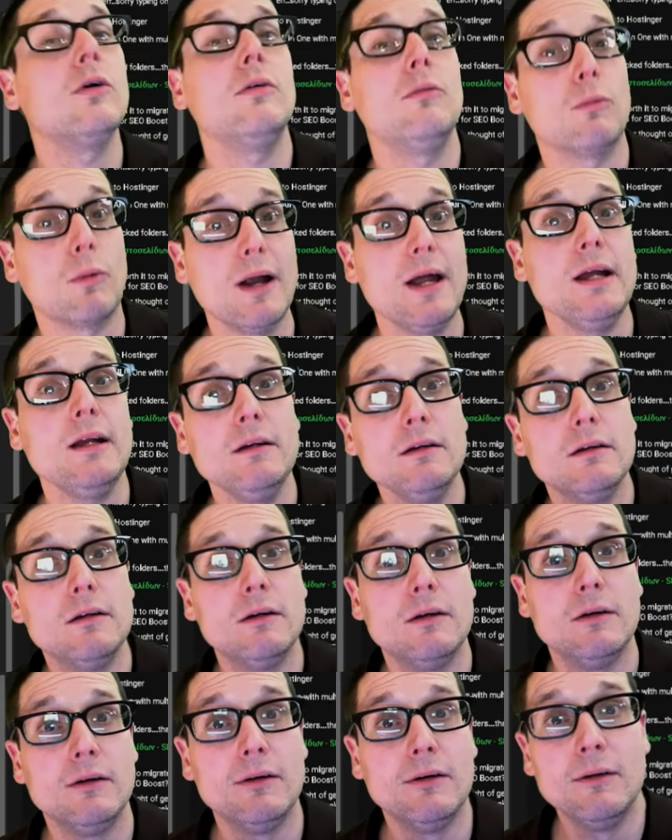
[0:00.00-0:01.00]
ring
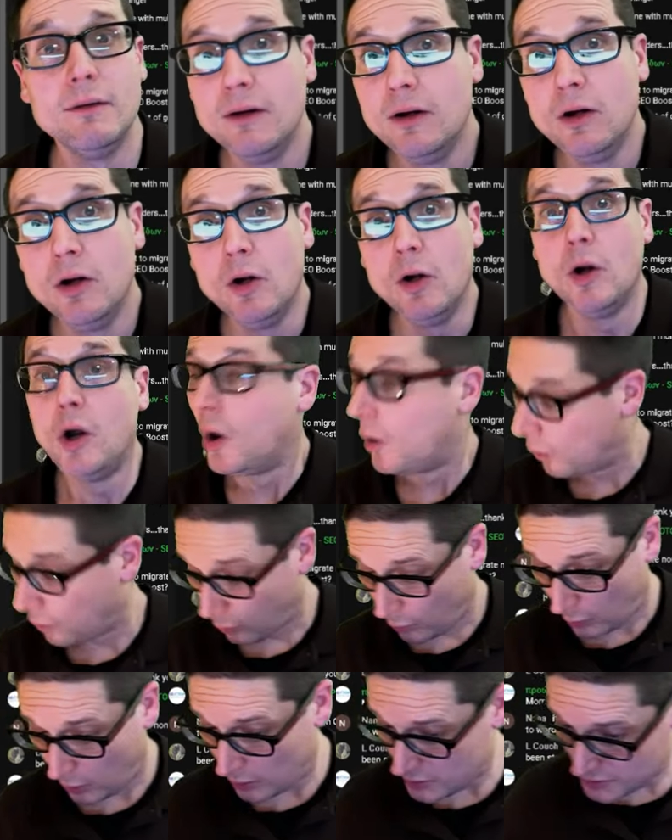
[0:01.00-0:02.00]

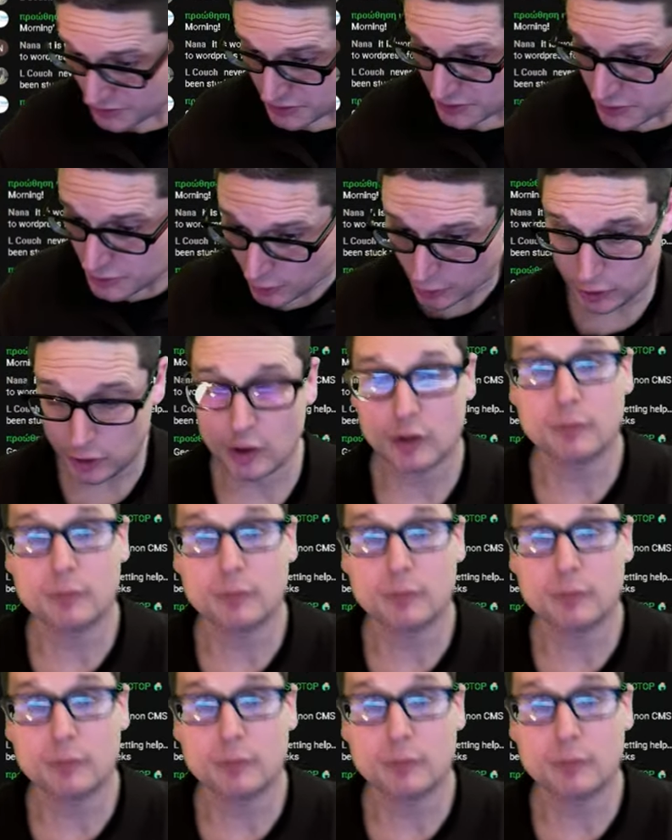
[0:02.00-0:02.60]
or to look